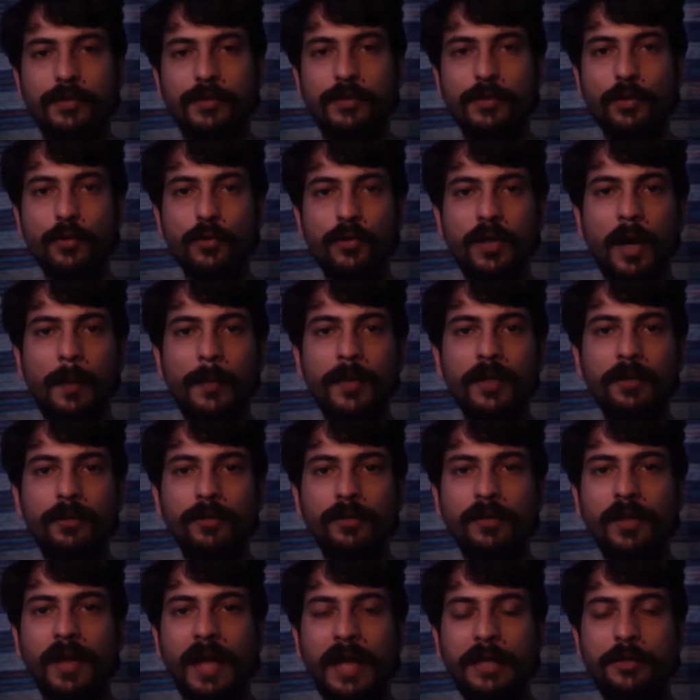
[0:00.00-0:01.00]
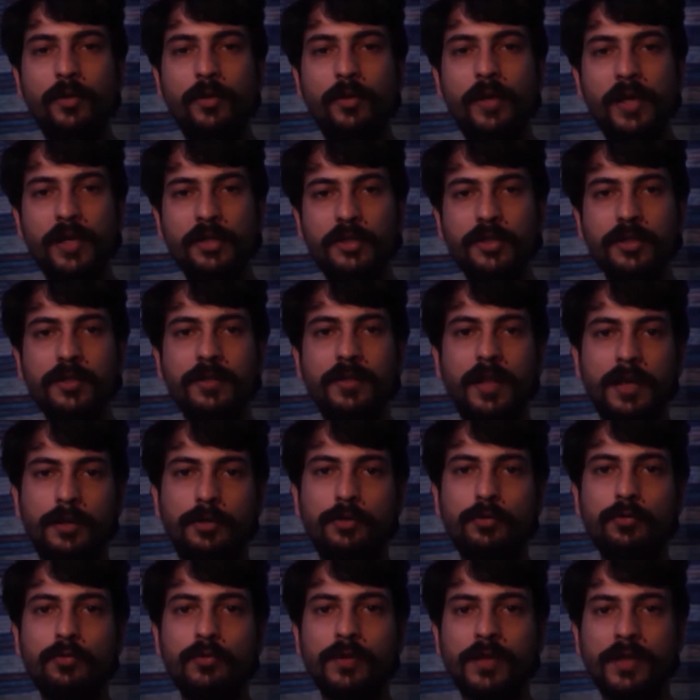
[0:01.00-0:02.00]
So coming to the education
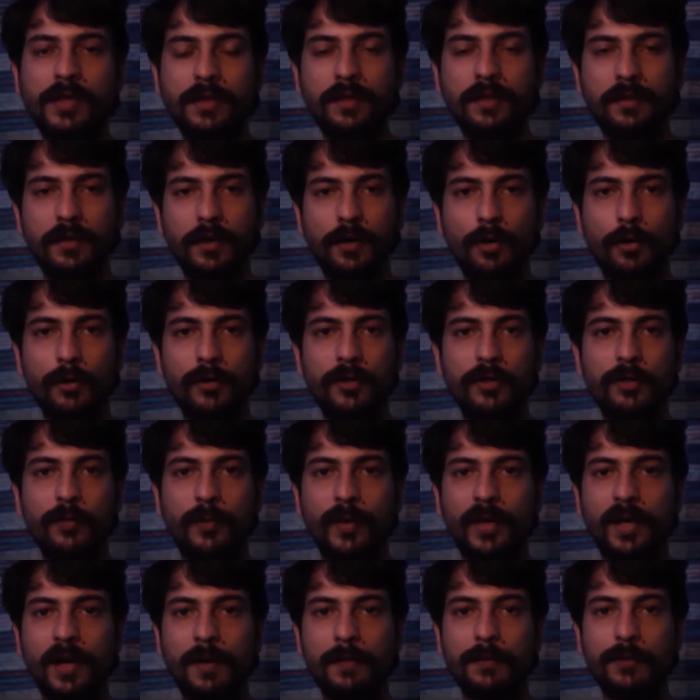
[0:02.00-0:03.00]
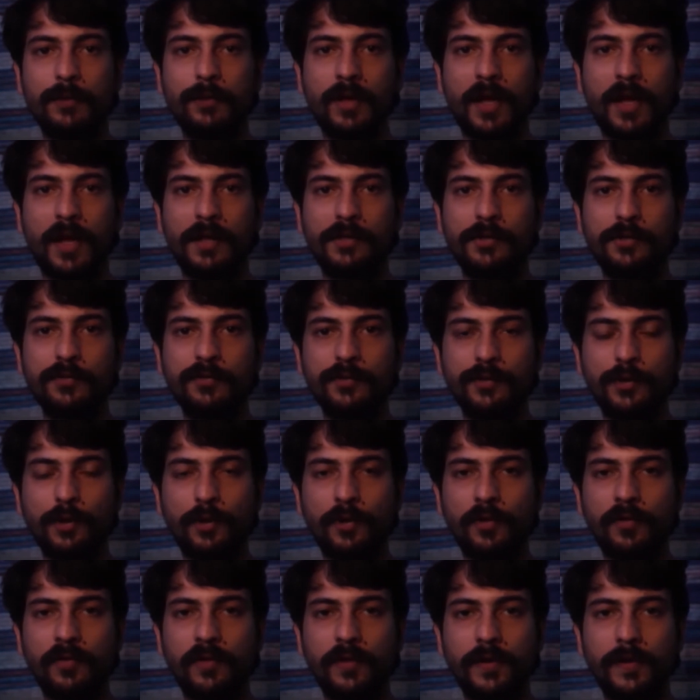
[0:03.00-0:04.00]
that you need in order to become a good
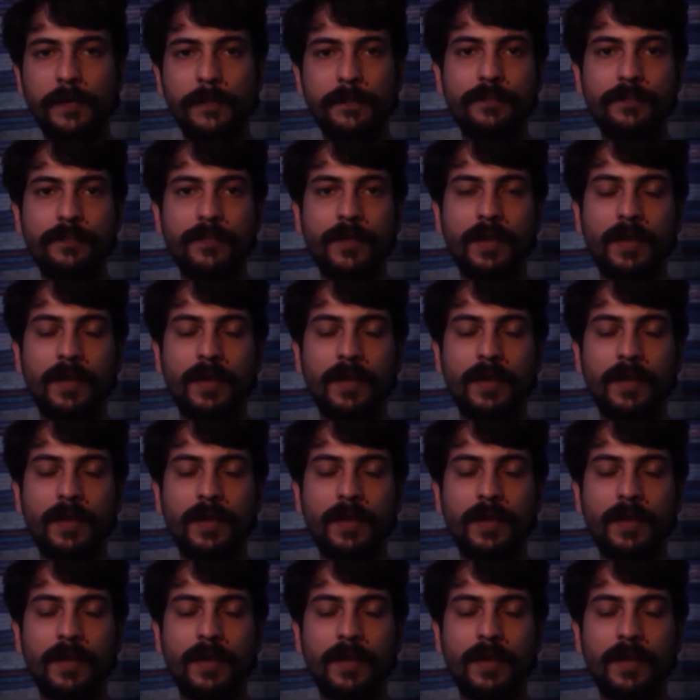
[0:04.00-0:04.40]
astrophotographer.